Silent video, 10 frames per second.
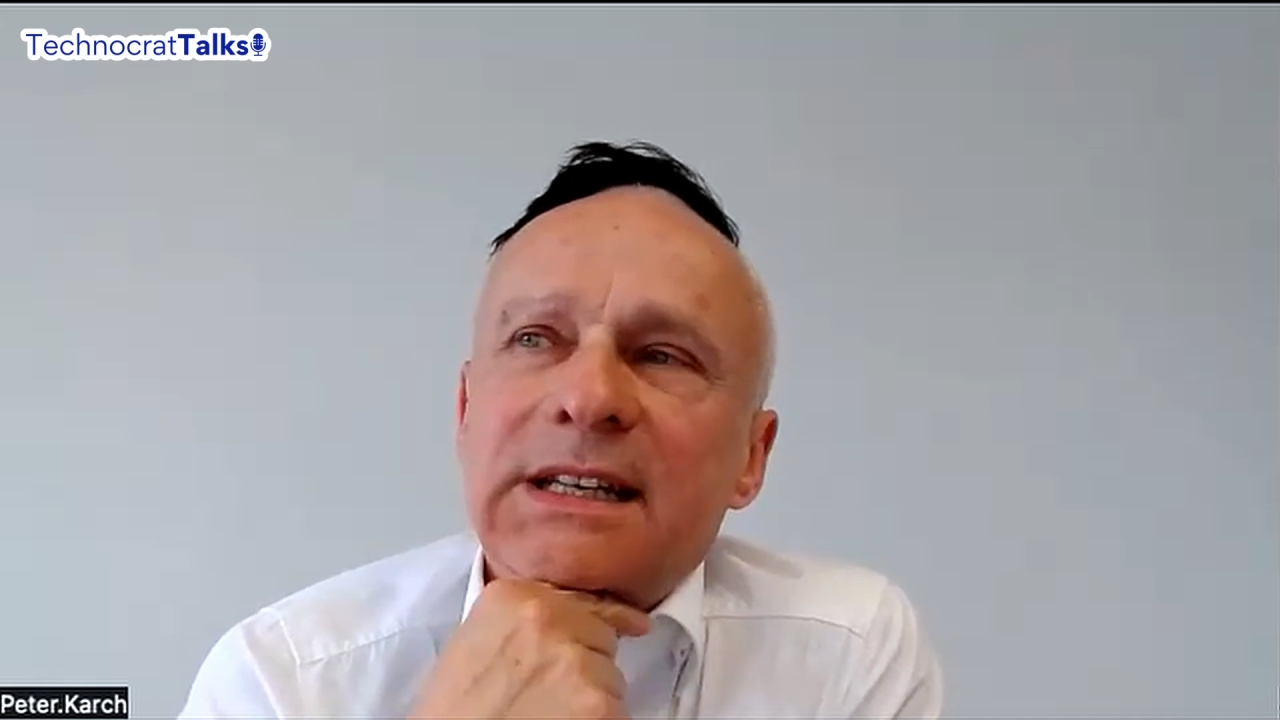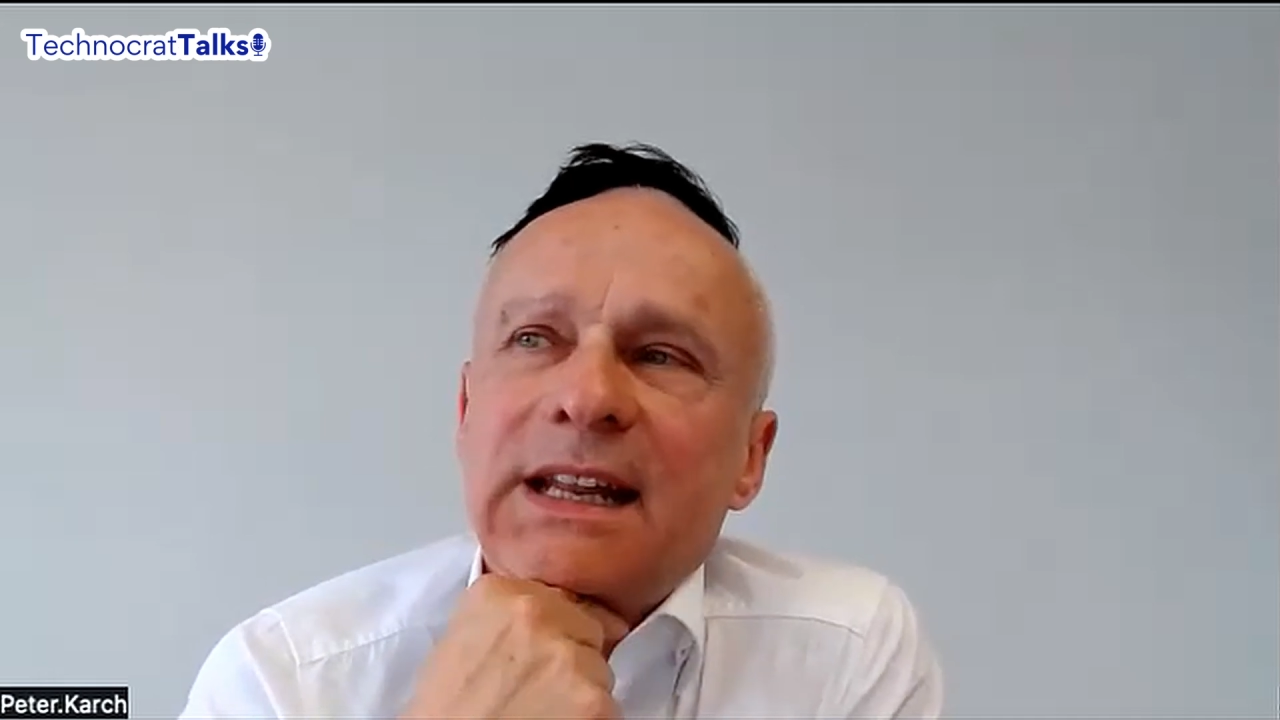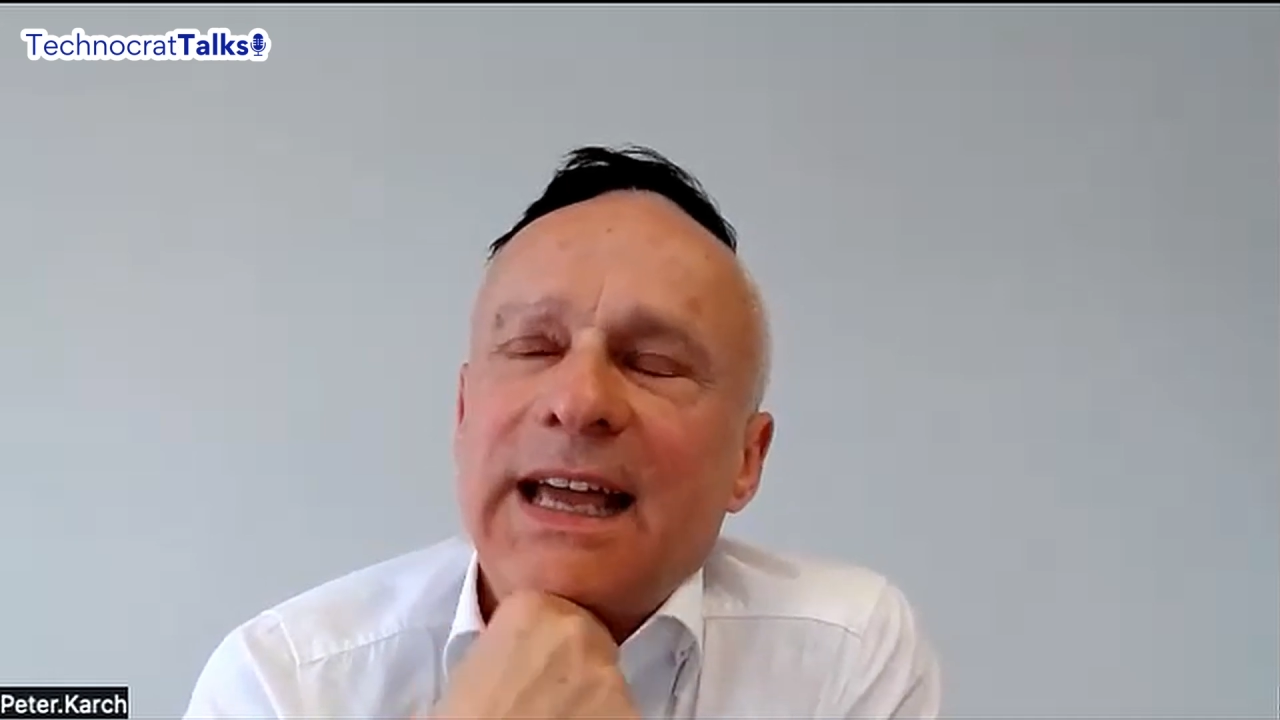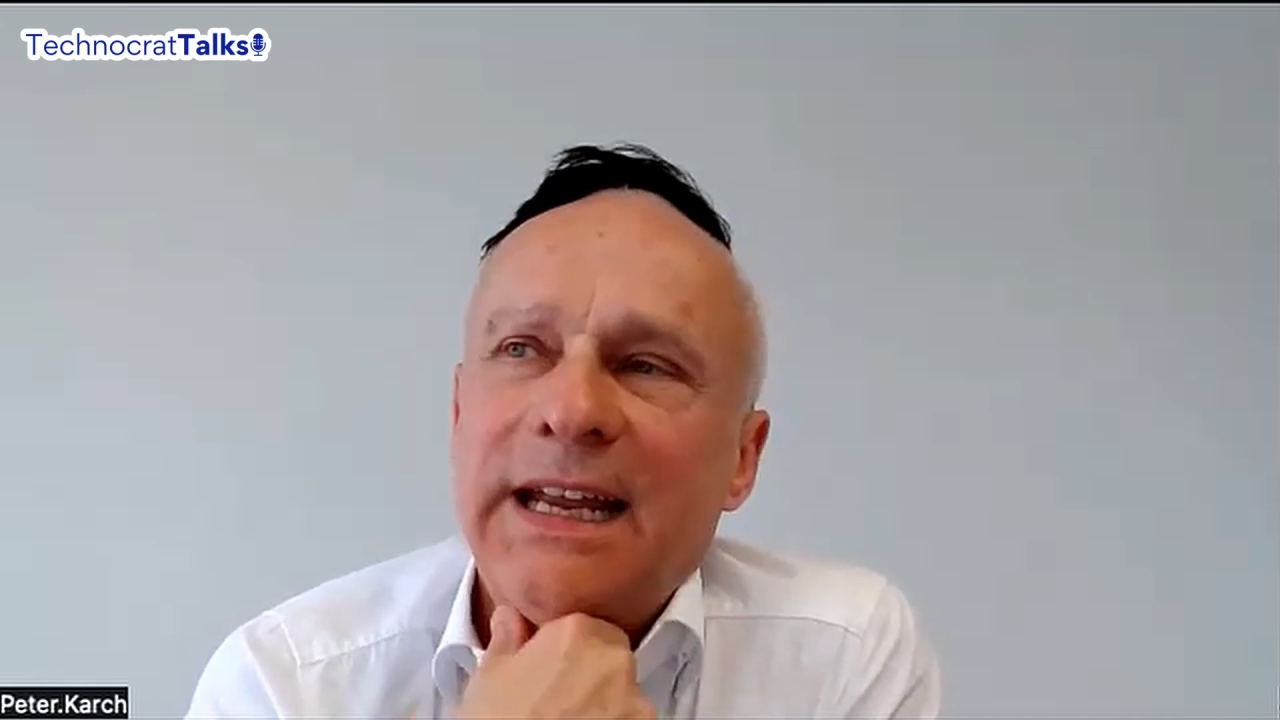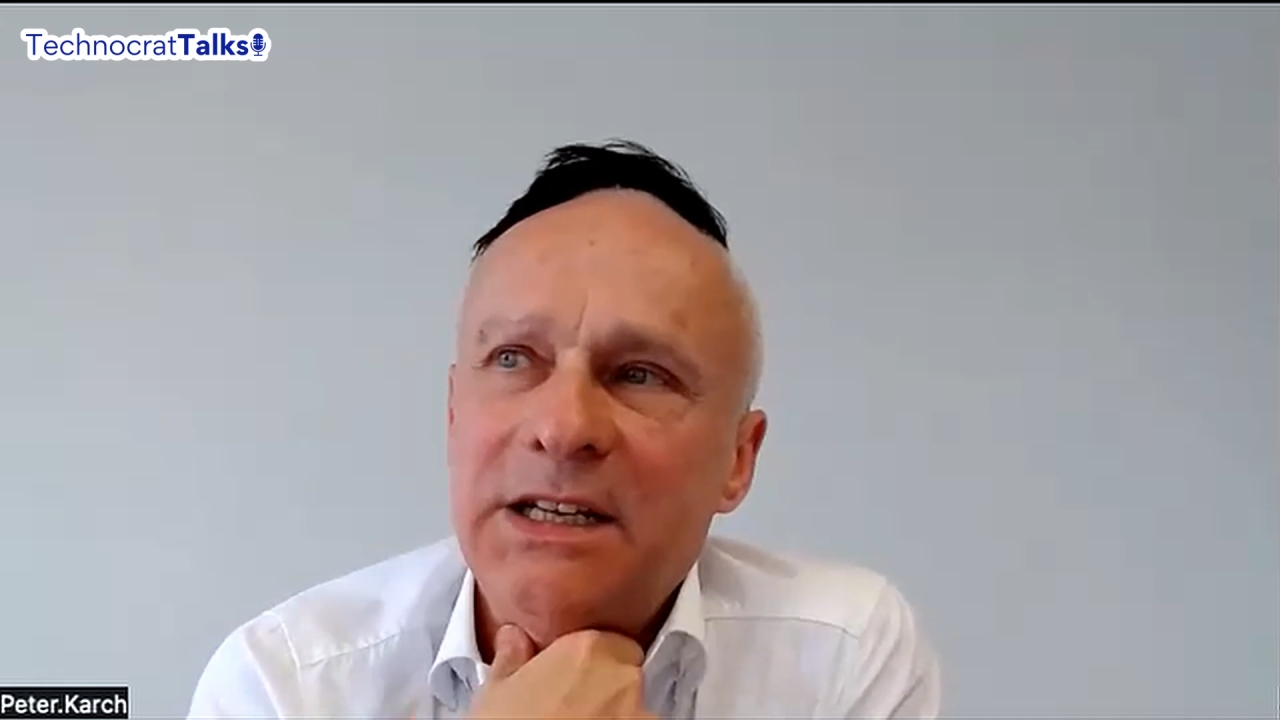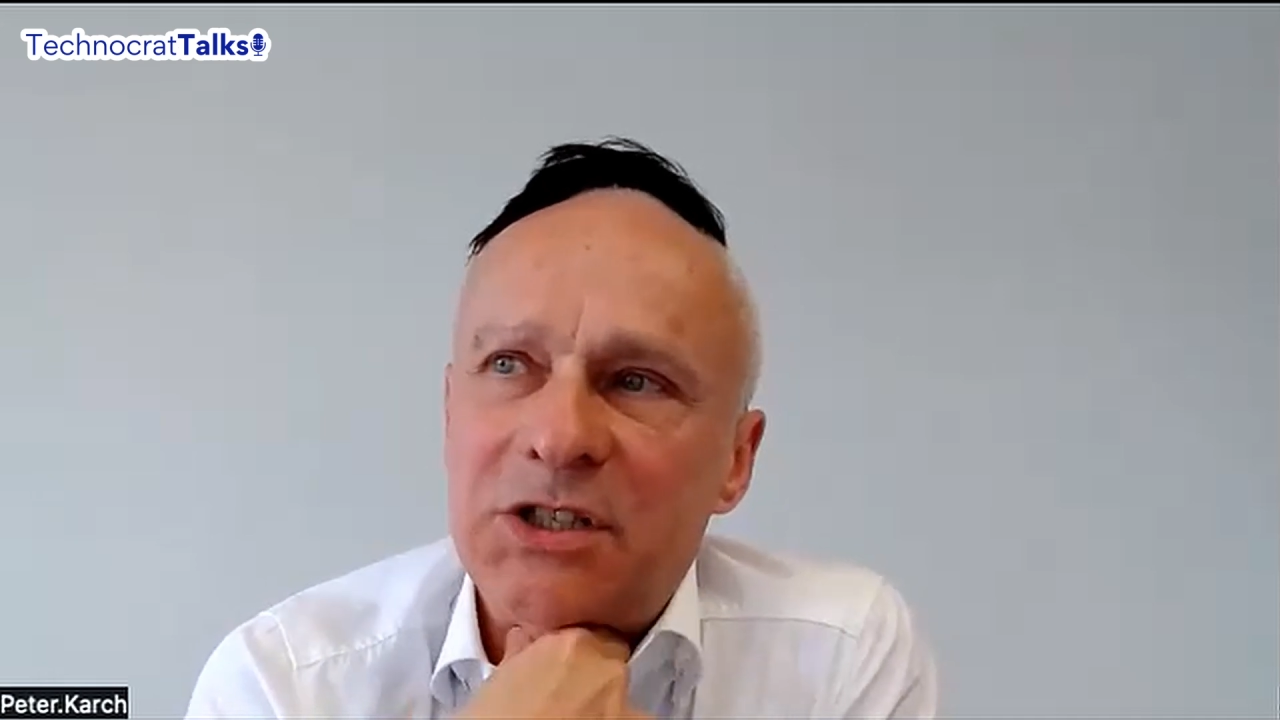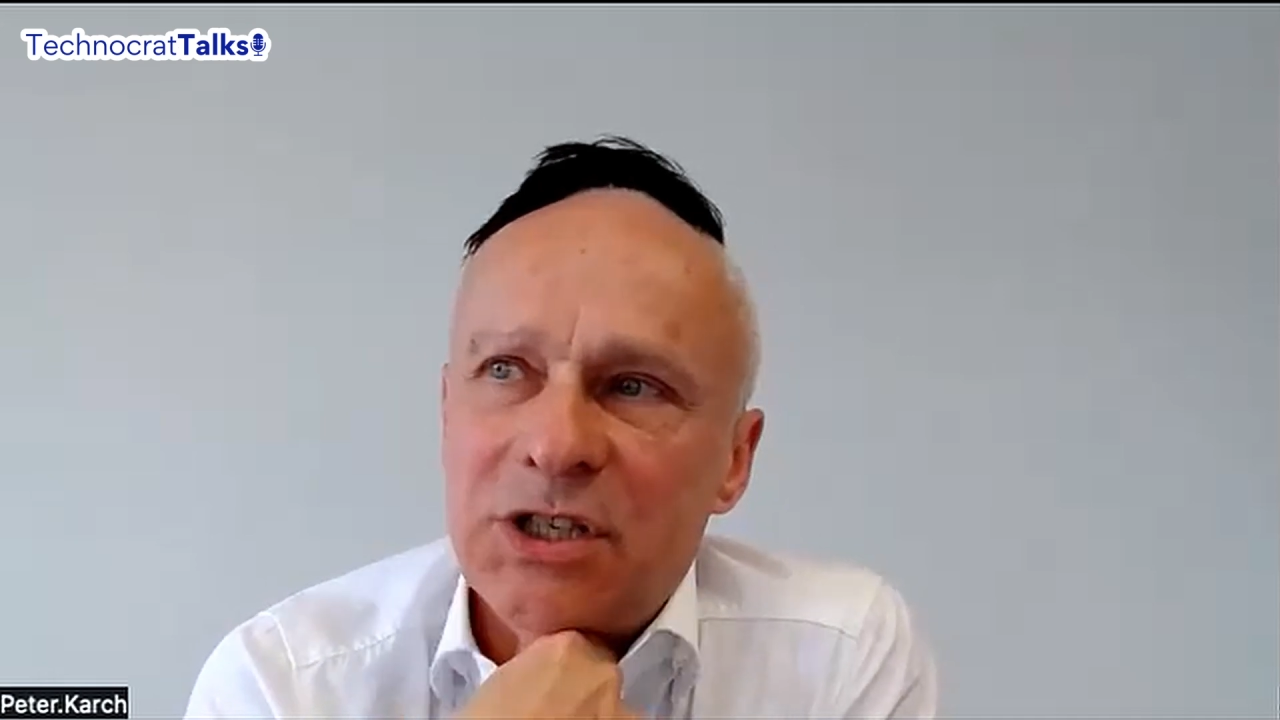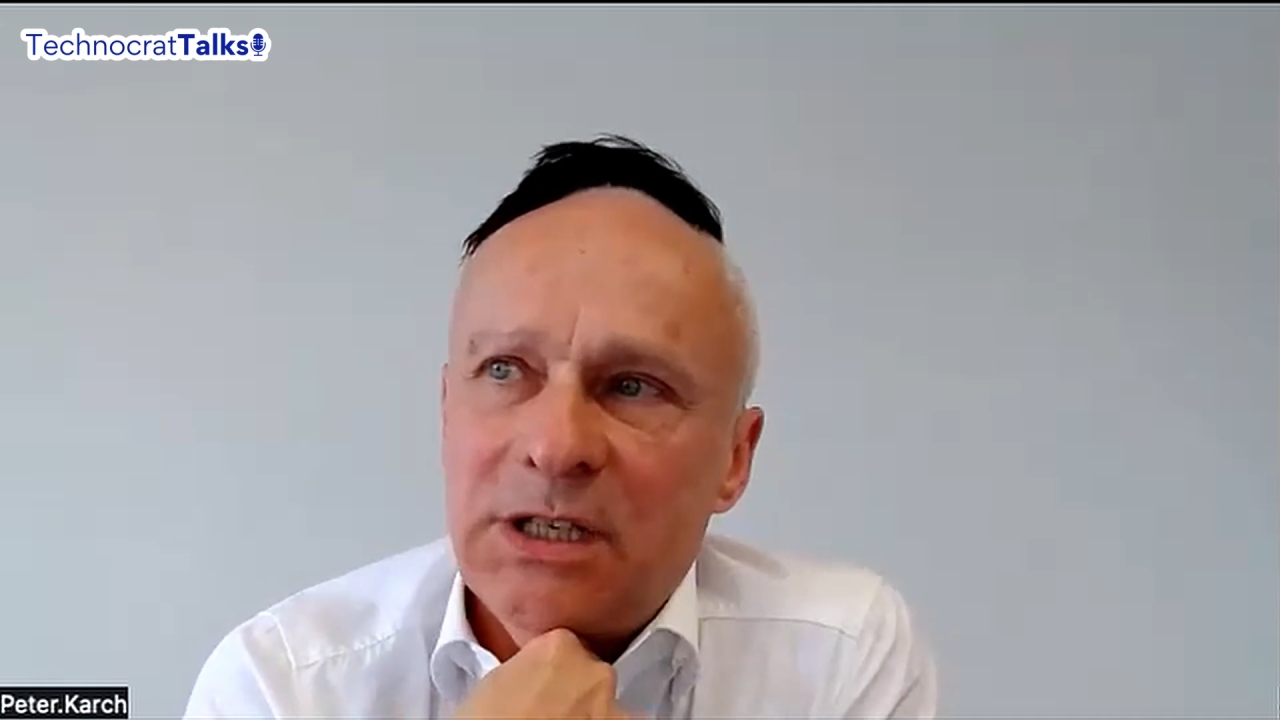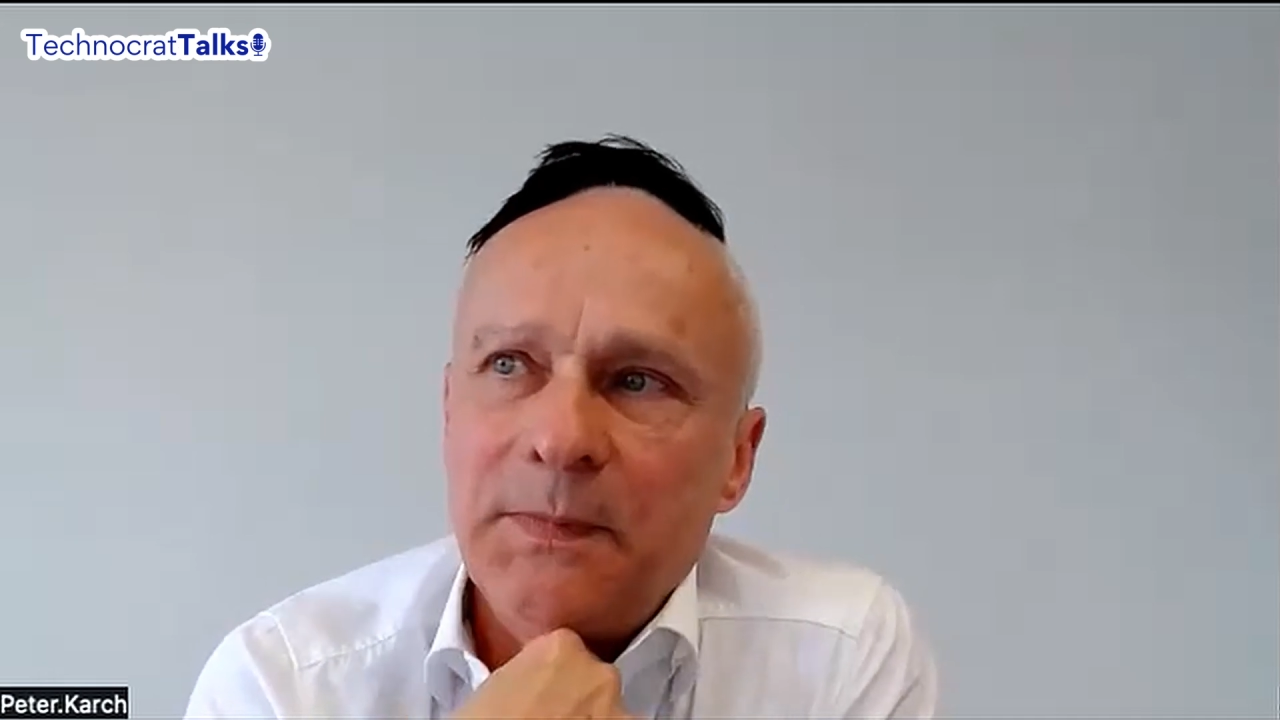energy.